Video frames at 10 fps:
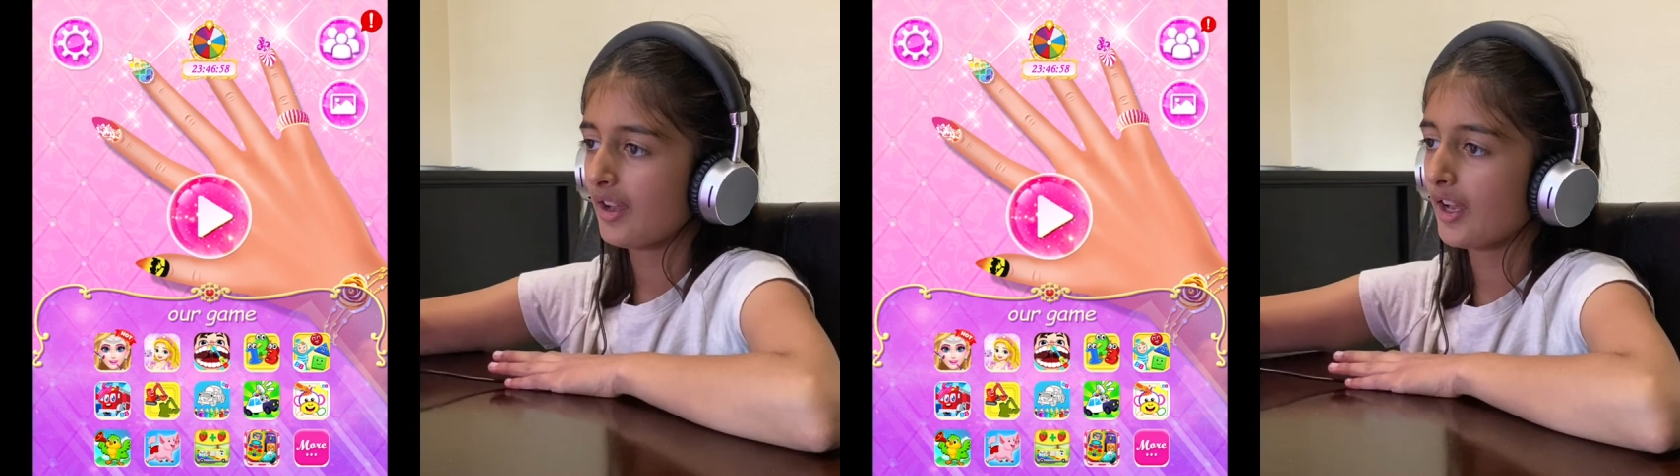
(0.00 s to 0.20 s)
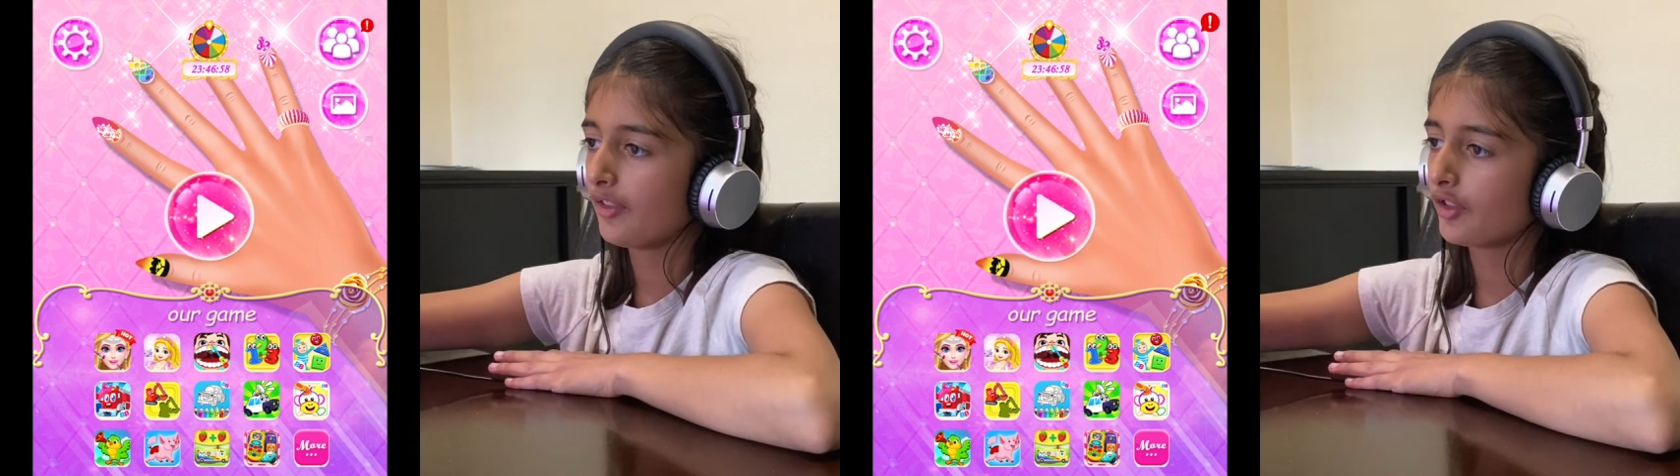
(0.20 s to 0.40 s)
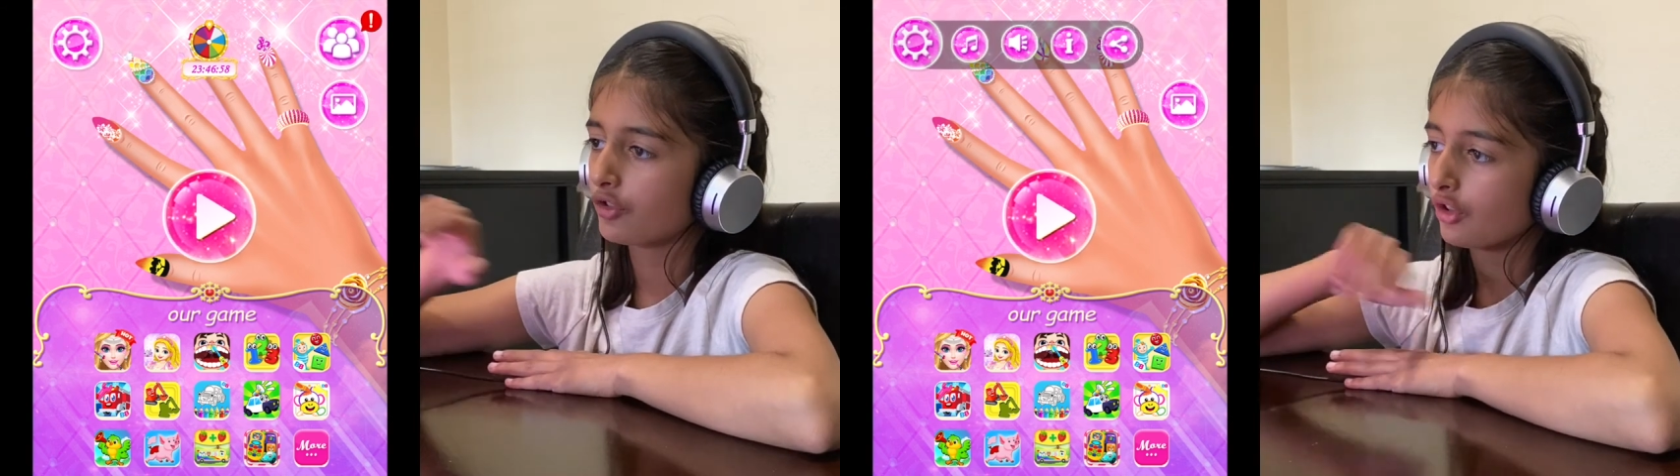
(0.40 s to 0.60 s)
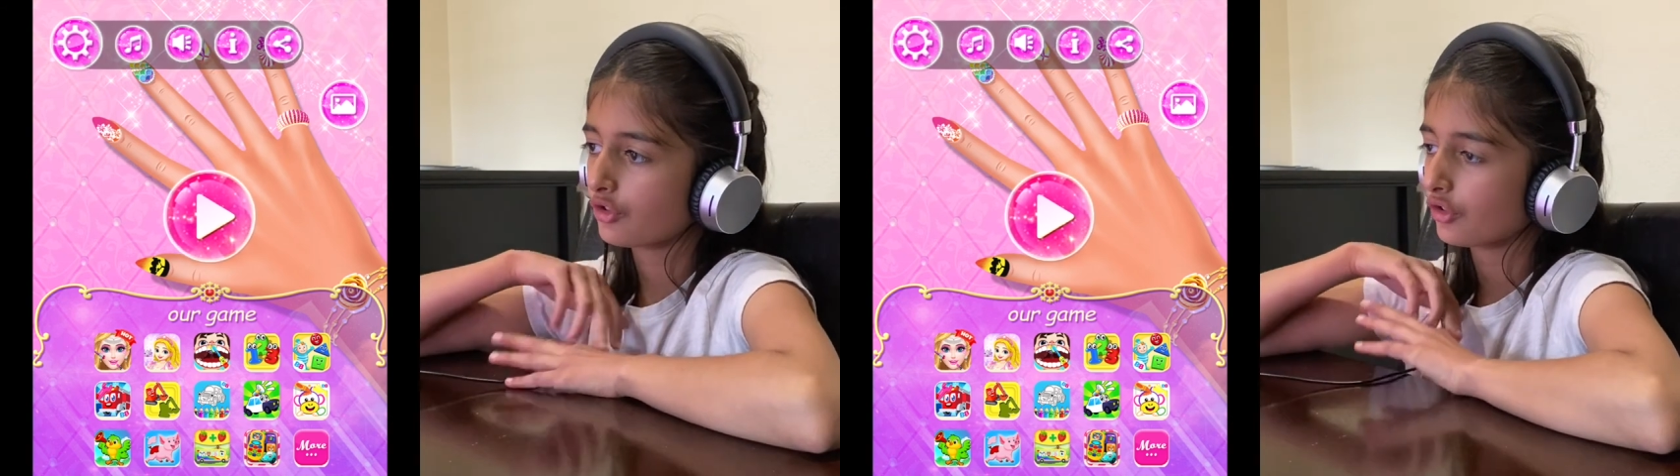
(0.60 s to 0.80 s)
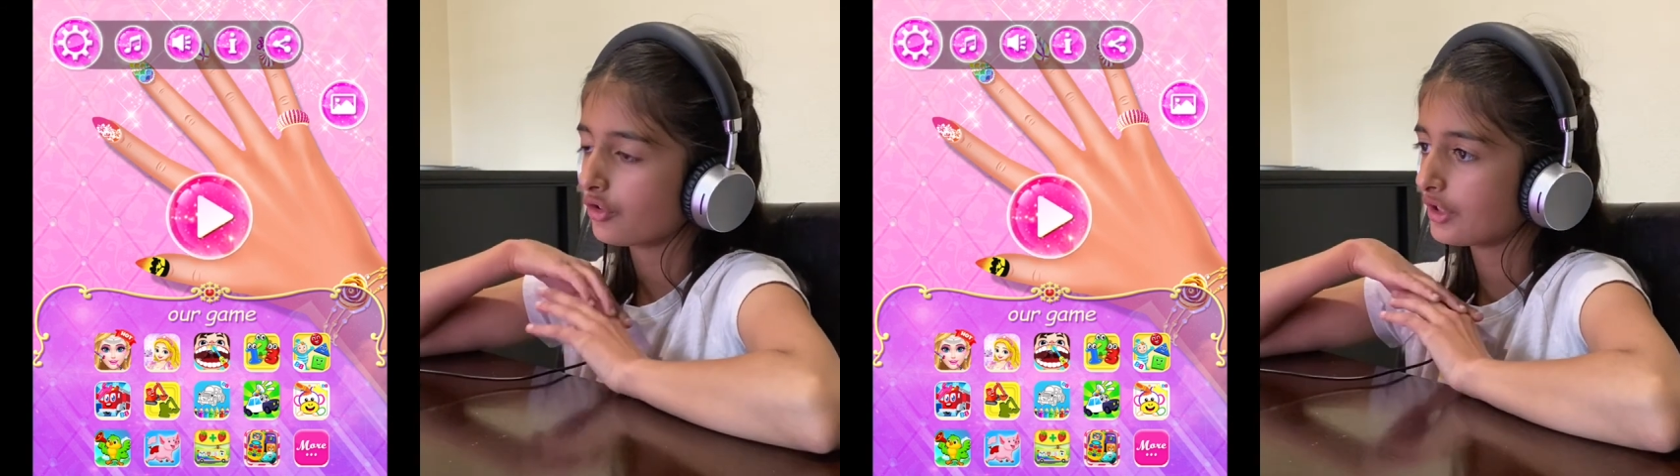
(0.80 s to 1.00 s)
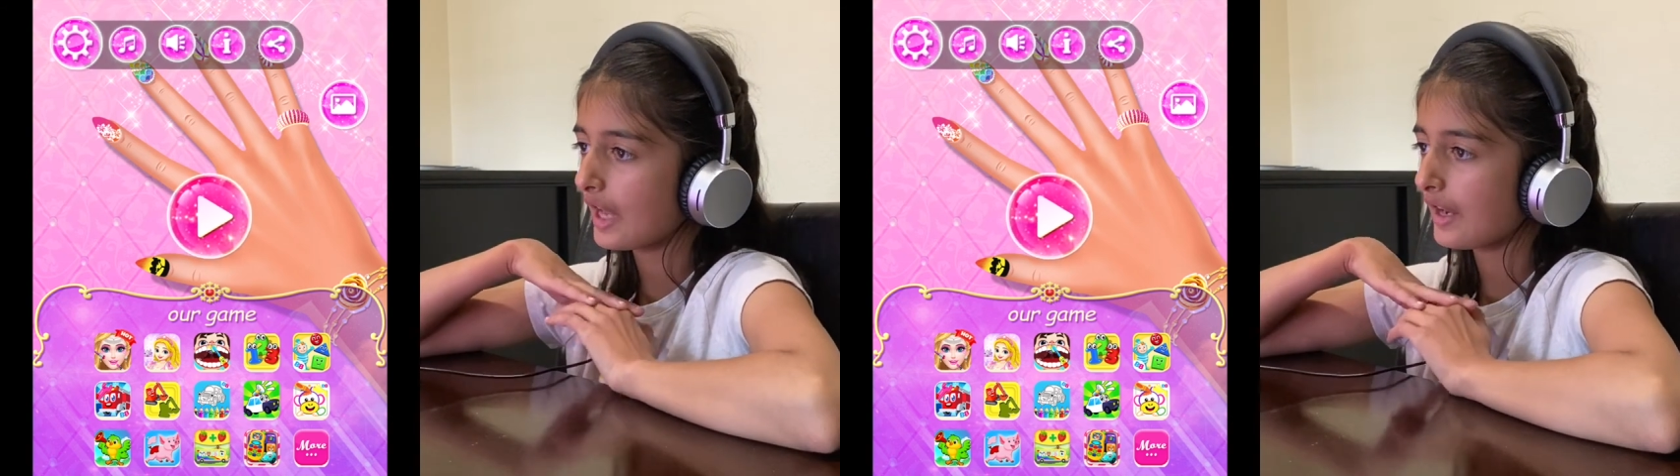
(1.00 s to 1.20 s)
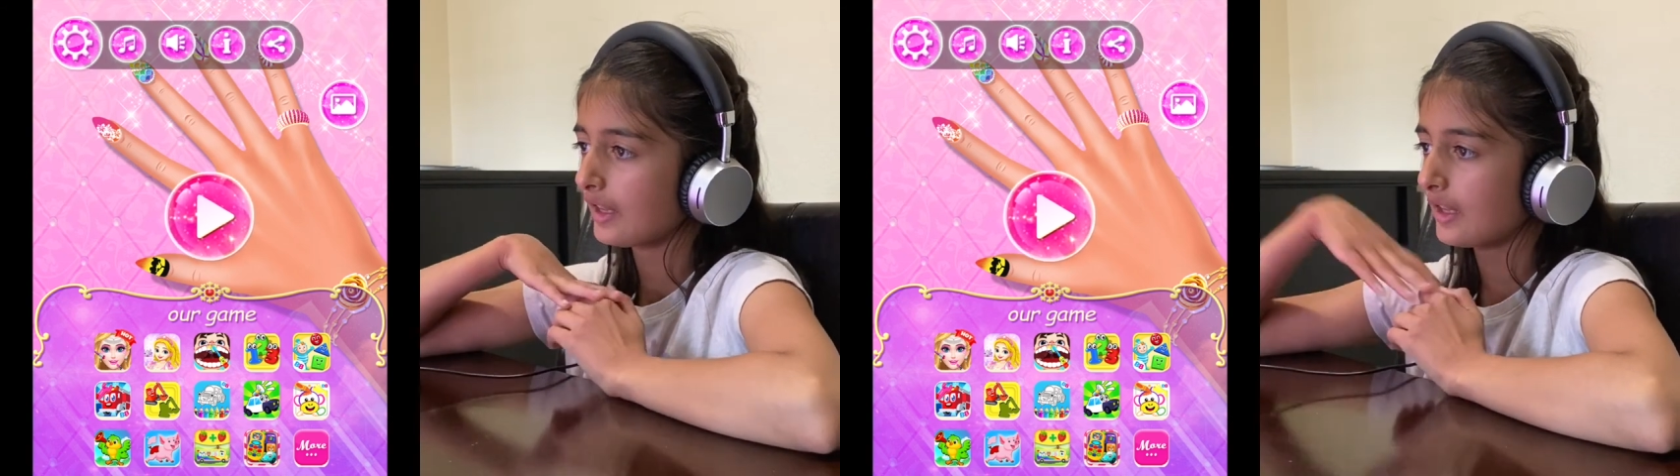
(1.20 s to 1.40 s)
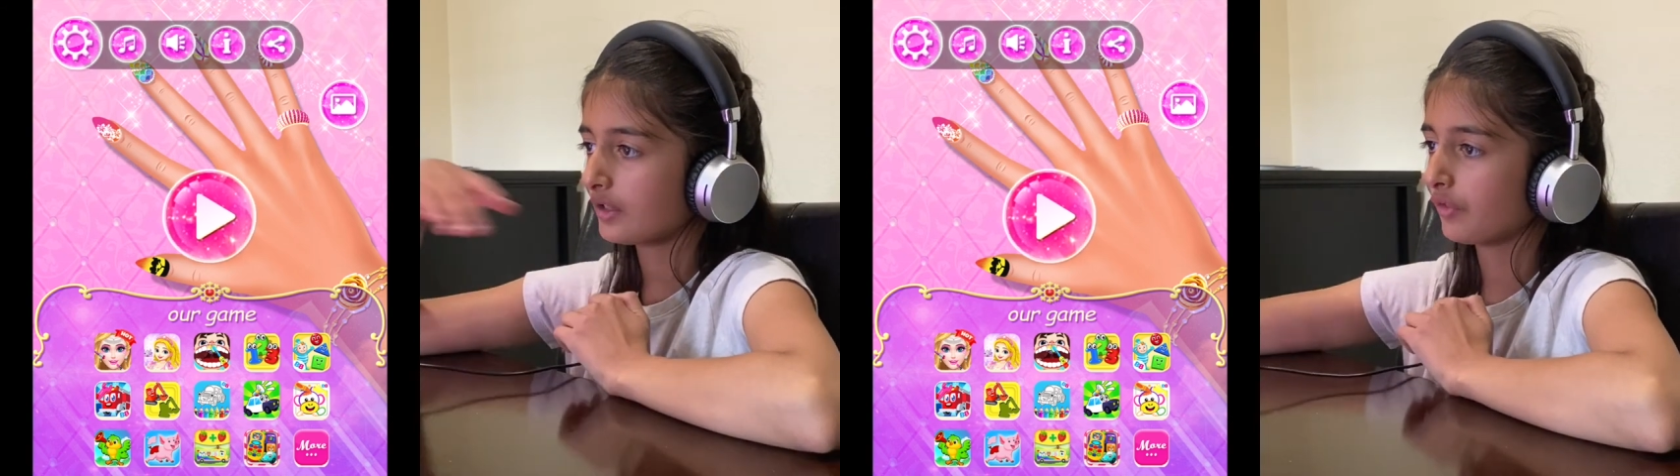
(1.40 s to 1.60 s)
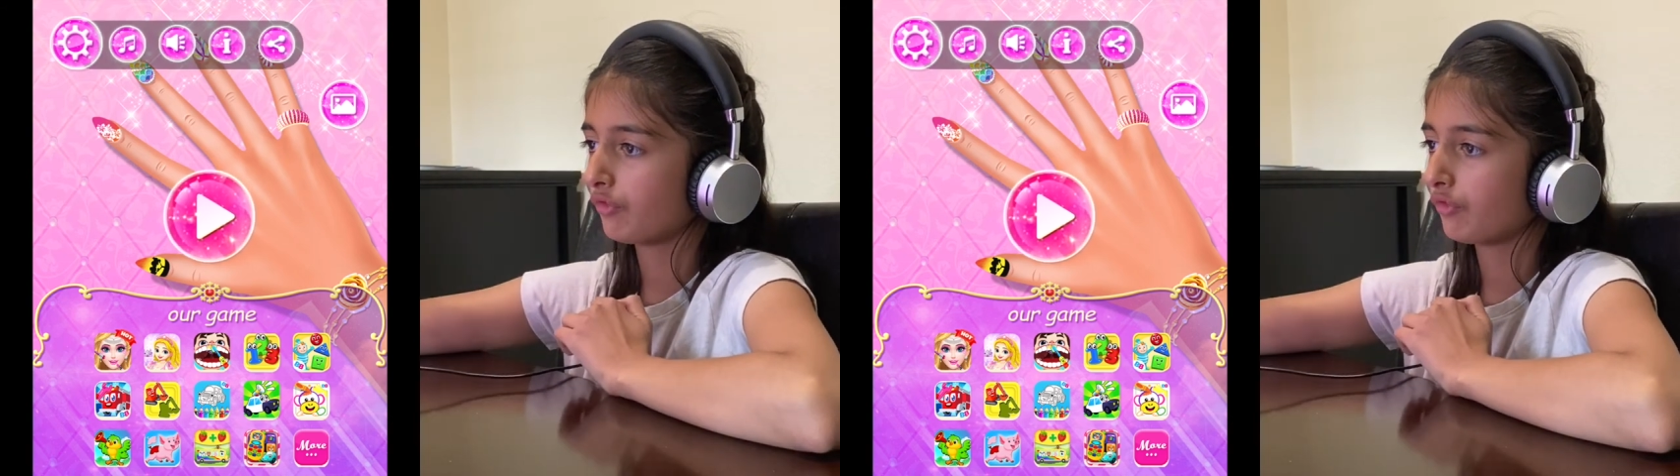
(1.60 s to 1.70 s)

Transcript: and there's also settings.